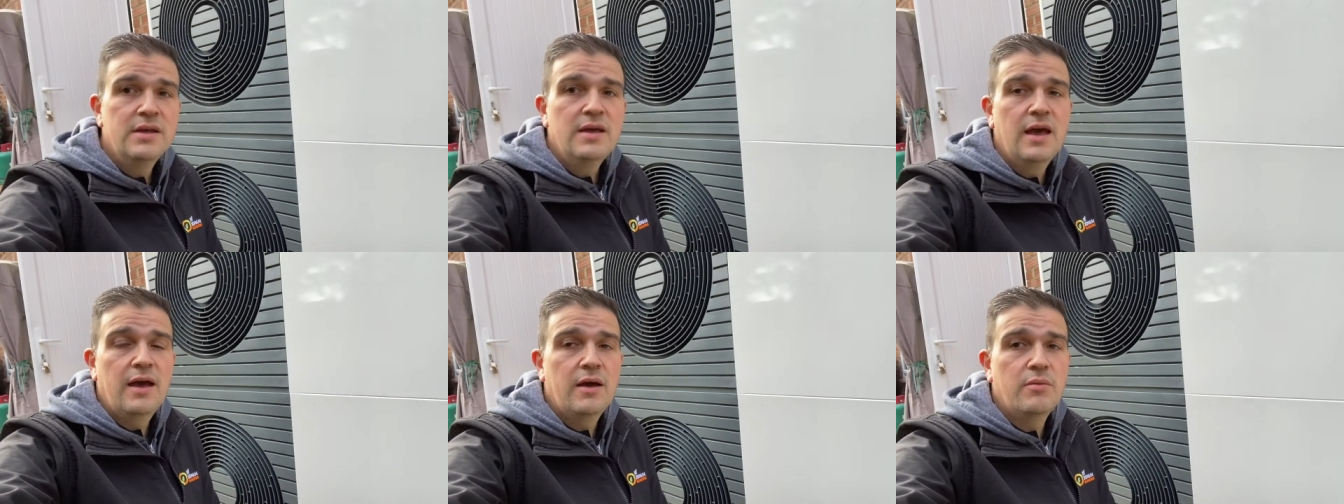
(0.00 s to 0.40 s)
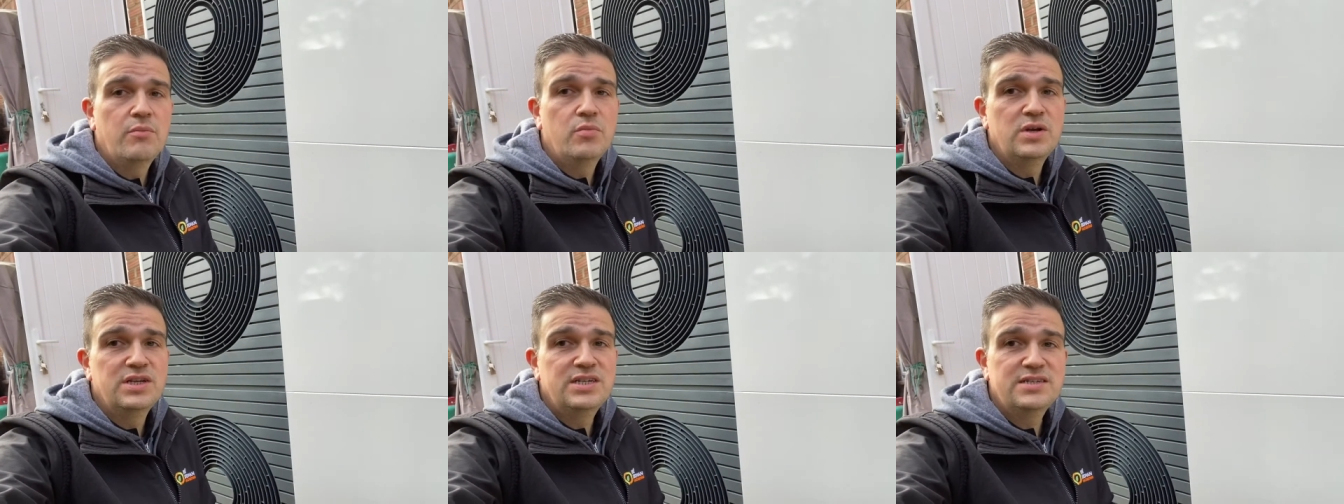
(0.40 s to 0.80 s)
um,
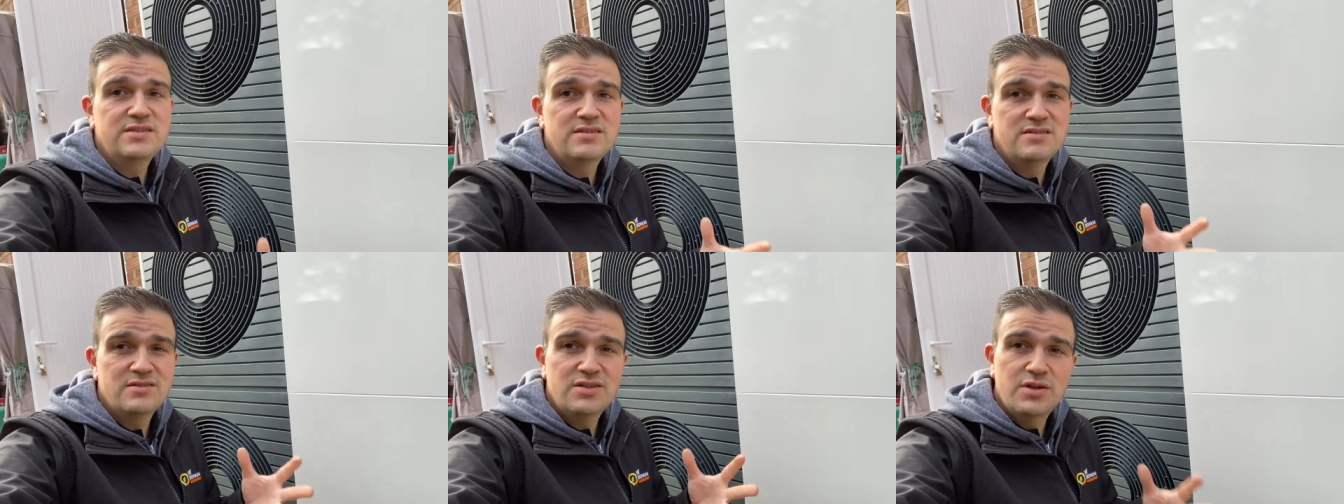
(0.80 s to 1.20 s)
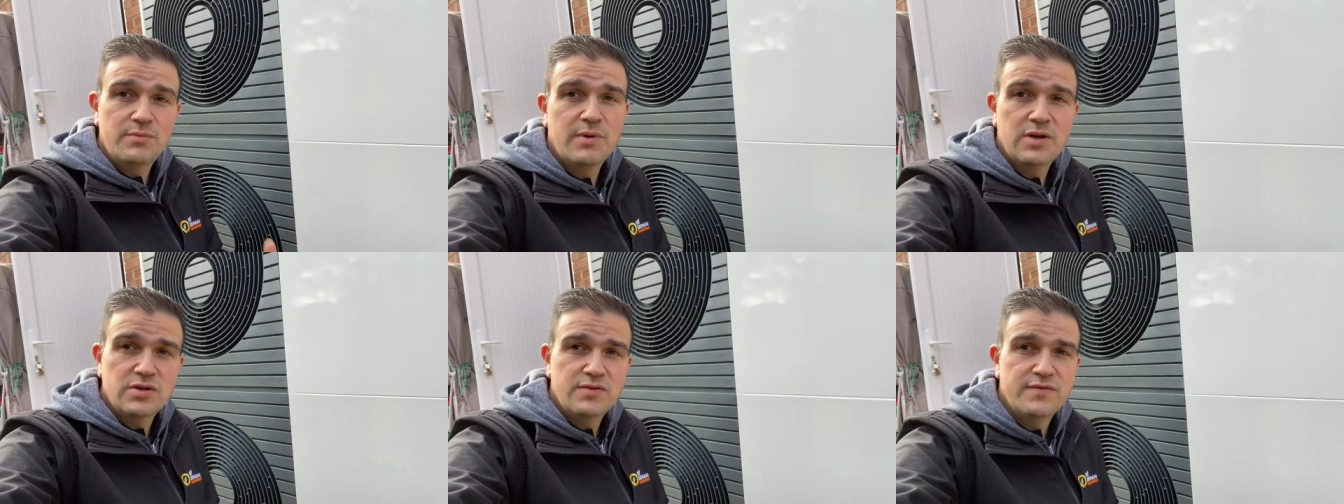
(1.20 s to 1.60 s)
which isn't too
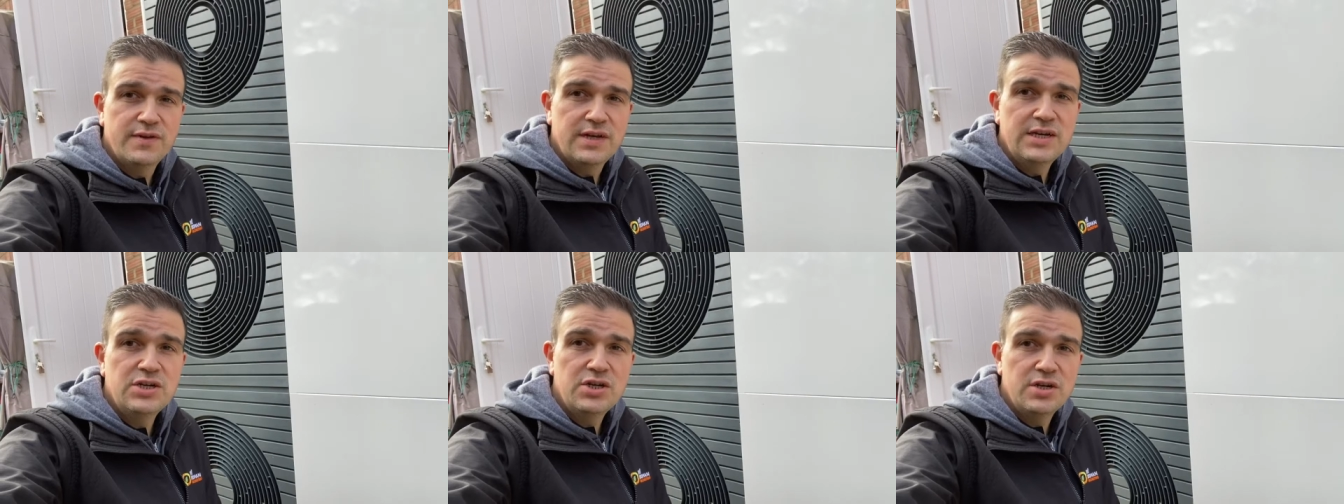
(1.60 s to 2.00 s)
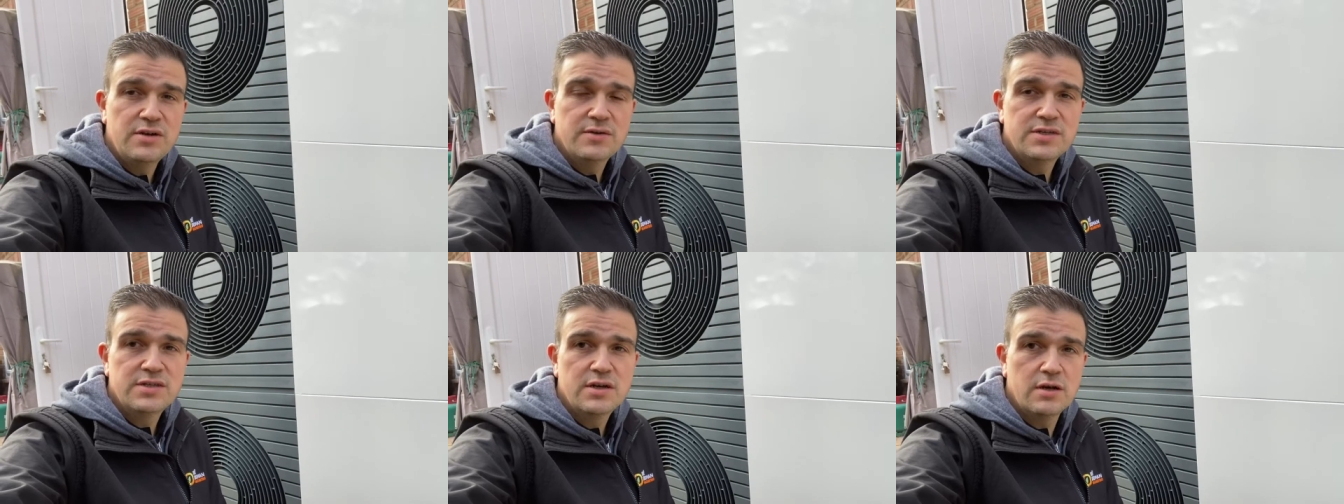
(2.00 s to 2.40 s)
much of an issue
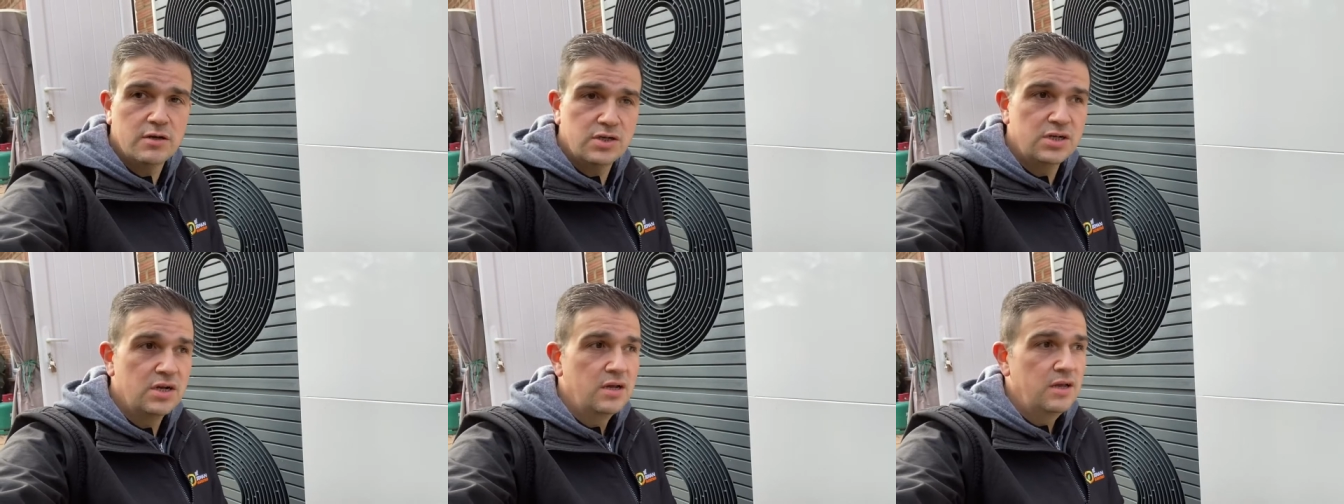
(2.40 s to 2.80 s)
as such.